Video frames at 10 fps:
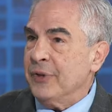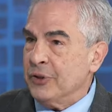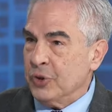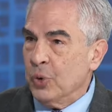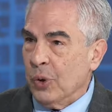of his
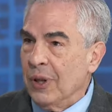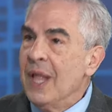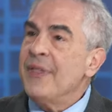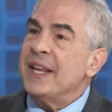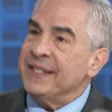stool
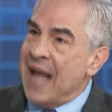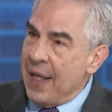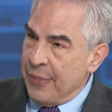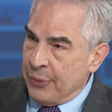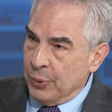that he's
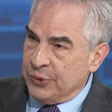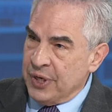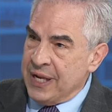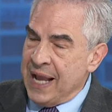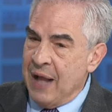gotten through
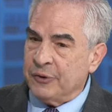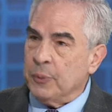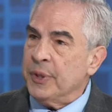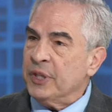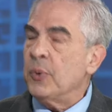city council,
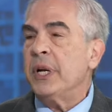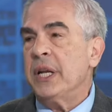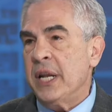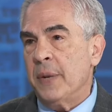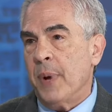but this one he
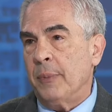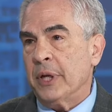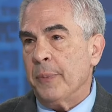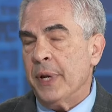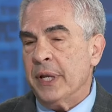needed
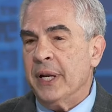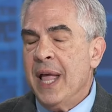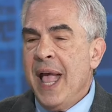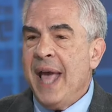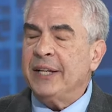public opinion.
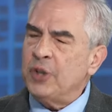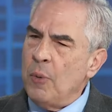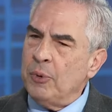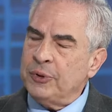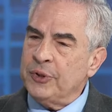And it's
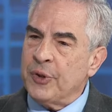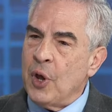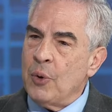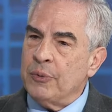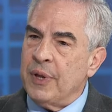almost as
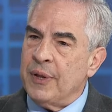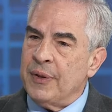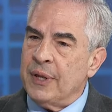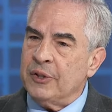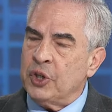
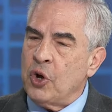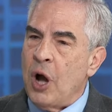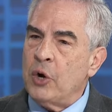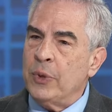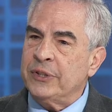though
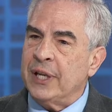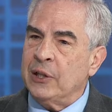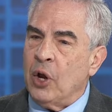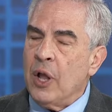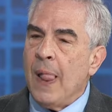Chicagoans said,
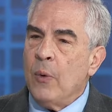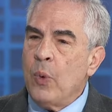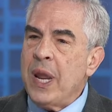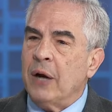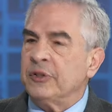look,
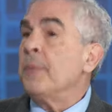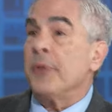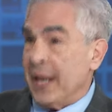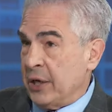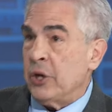we are
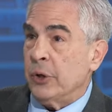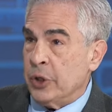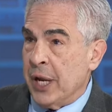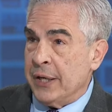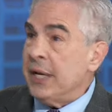sympathetic to your
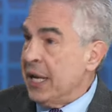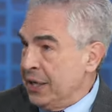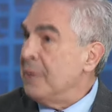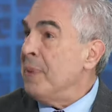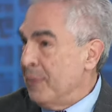agenda. He
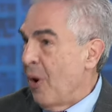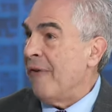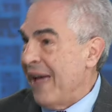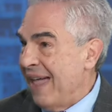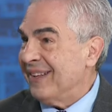did beat Paul
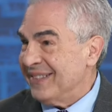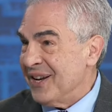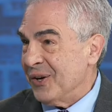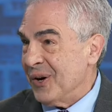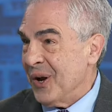Vallis a
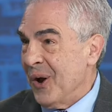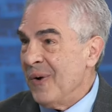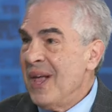year ago.